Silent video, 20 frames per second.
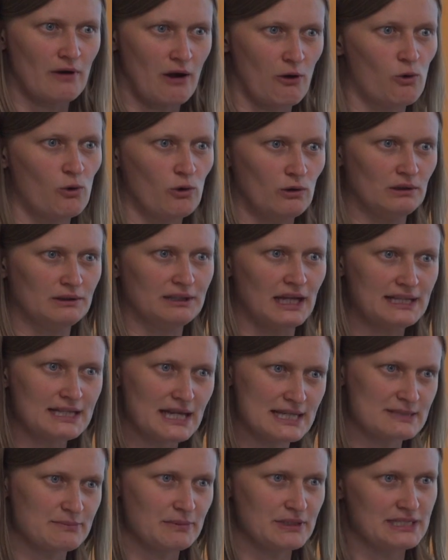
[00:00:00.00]
overall.
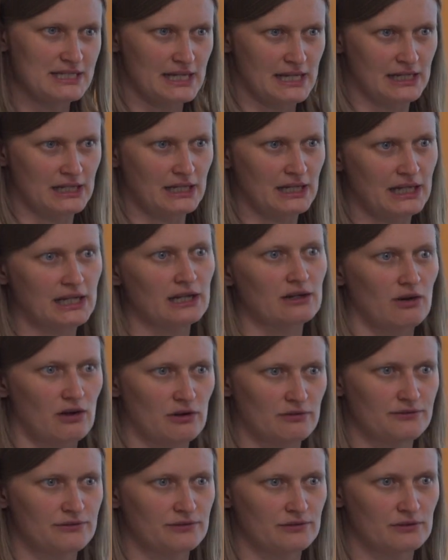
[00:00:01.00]
That has been taken care
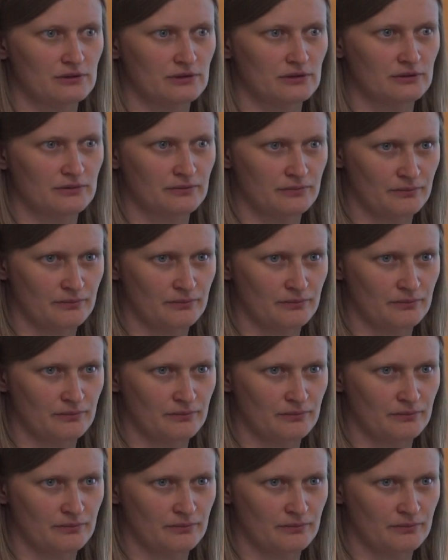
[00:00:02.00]
of. Okay.